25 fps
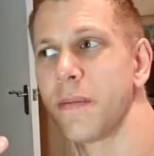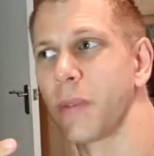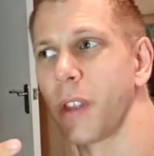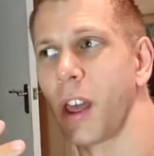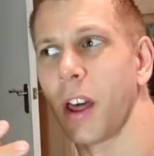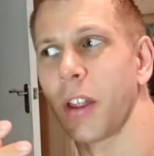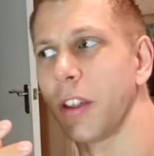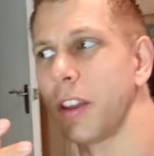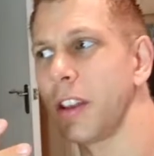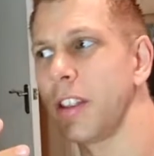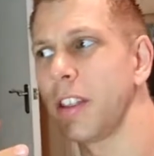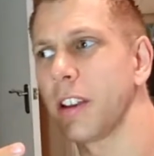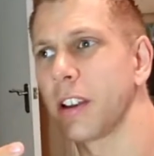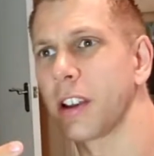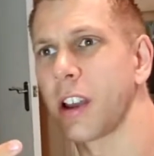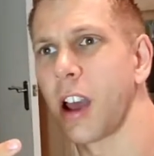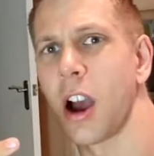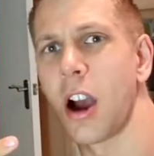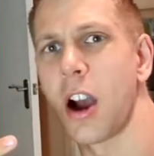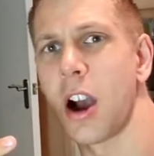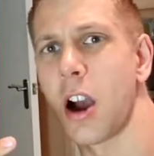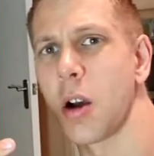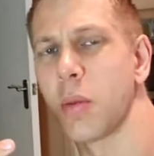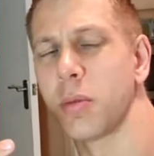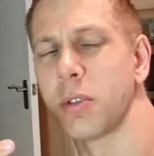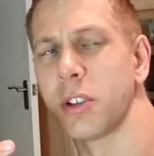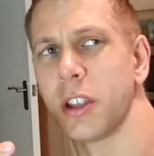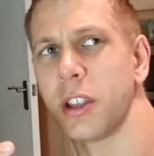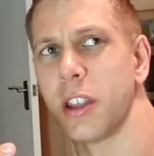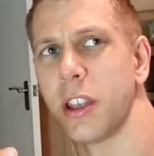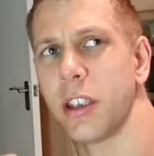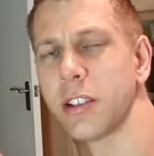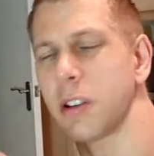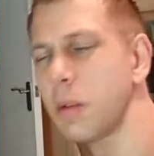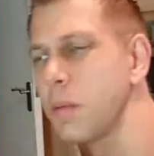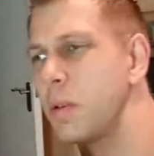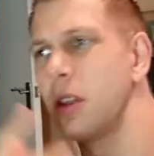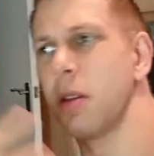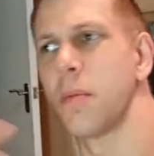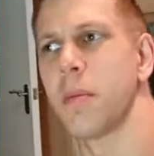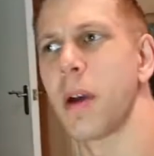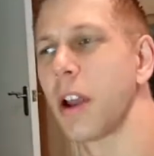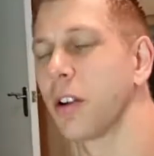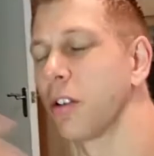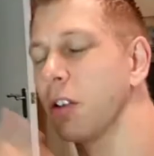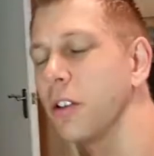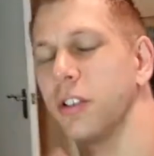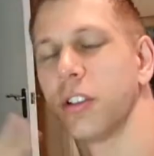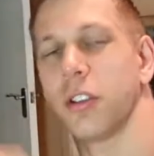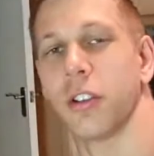I think the carbs in this, I'll put the
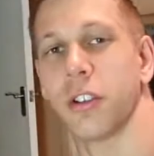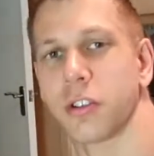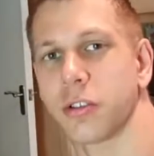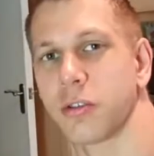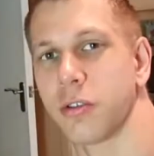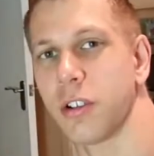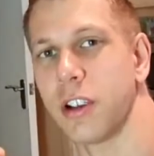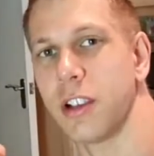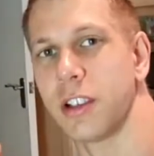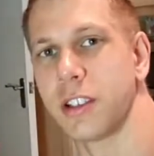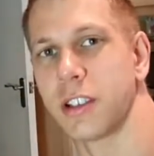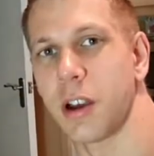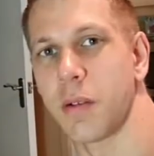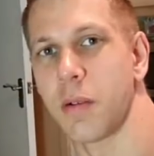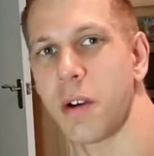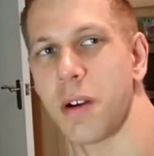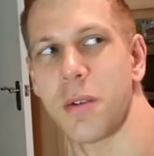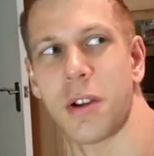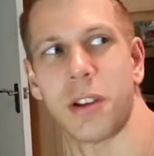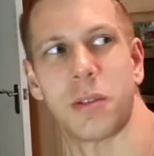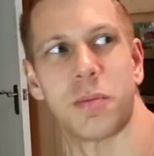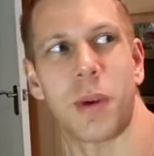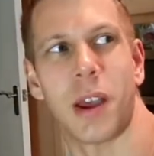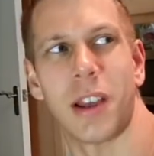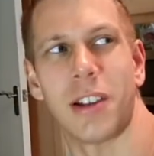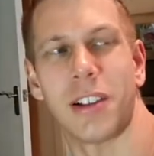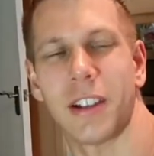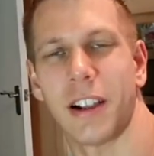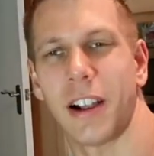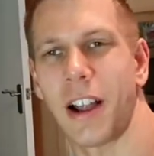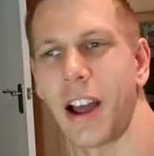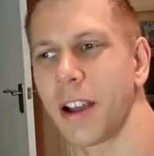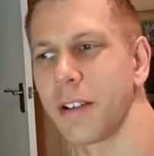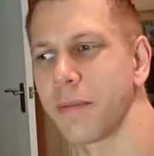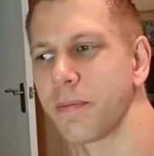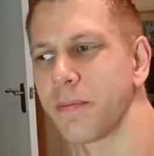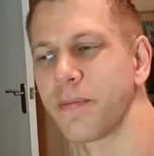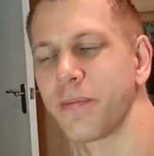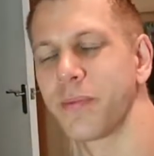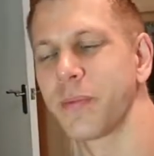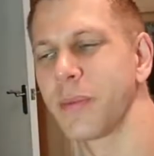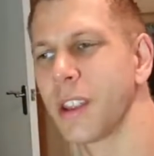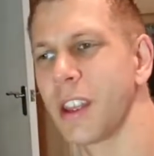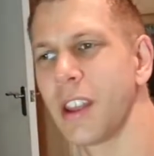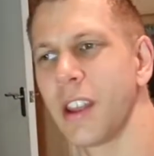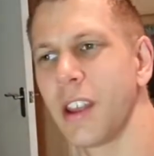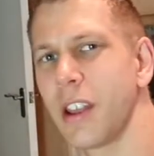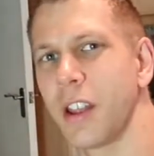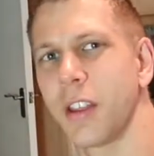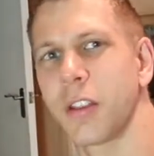macros on the screen somewhere, but it's basically like
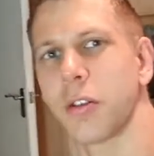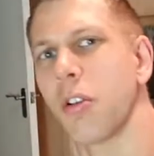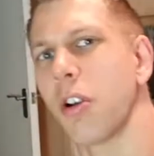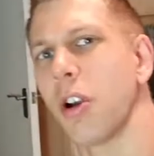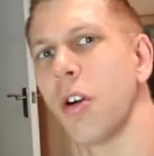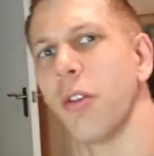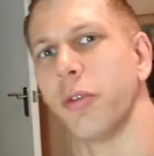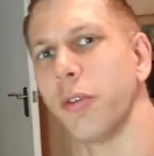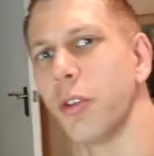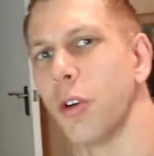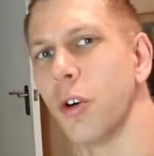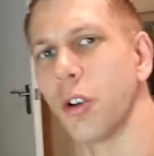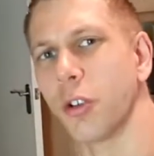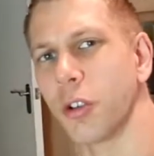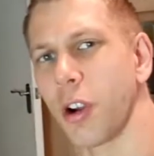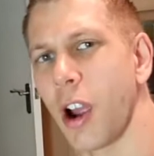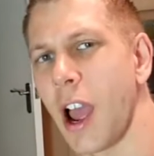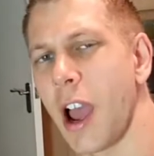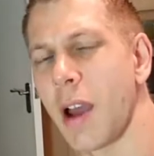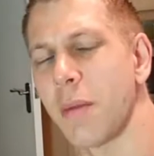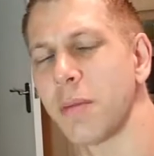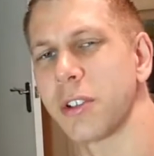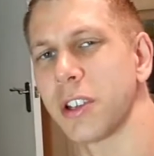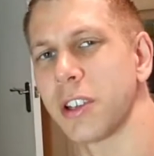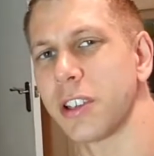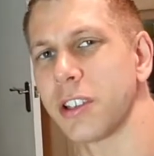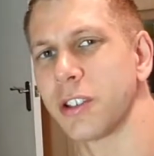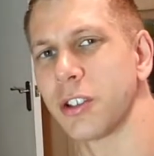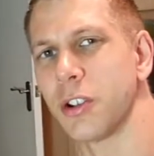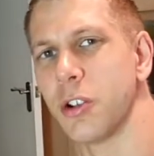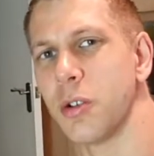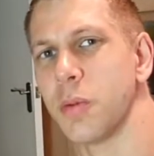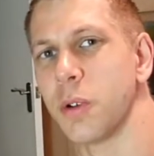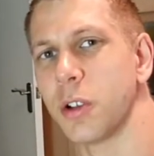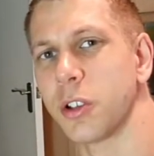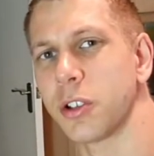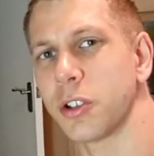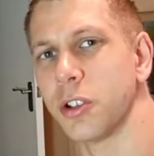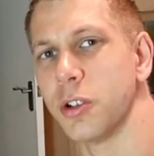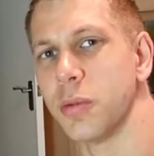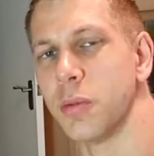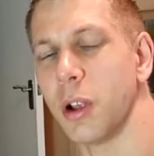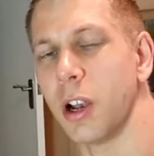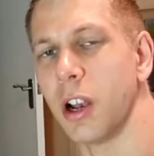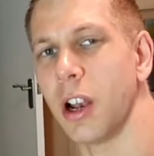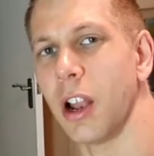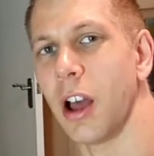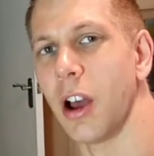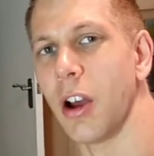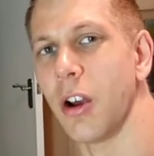three or four grams. It's super, super
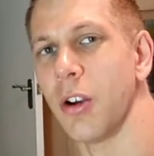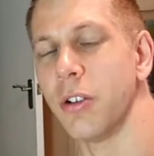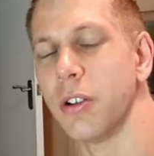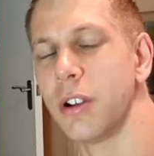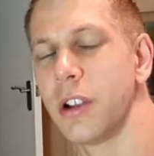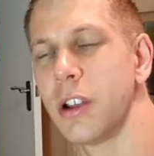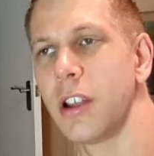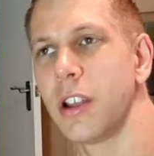low.